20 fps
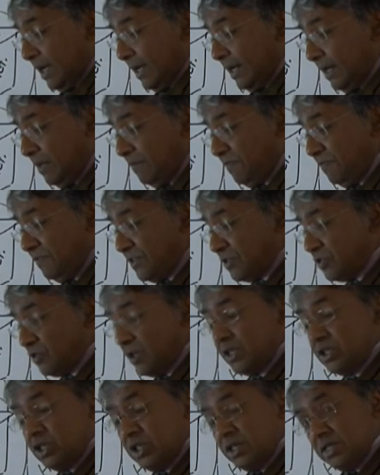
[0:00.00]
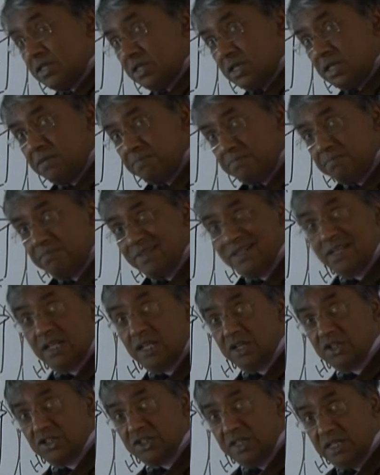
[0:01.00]
infrastructure inside of
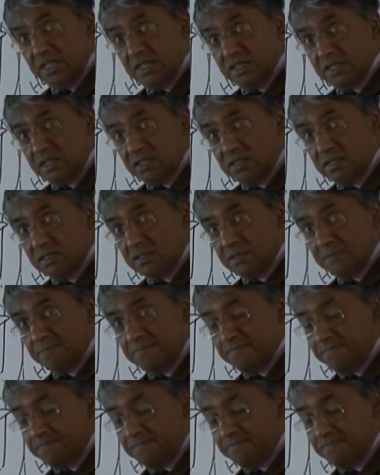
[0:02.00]
large data centers.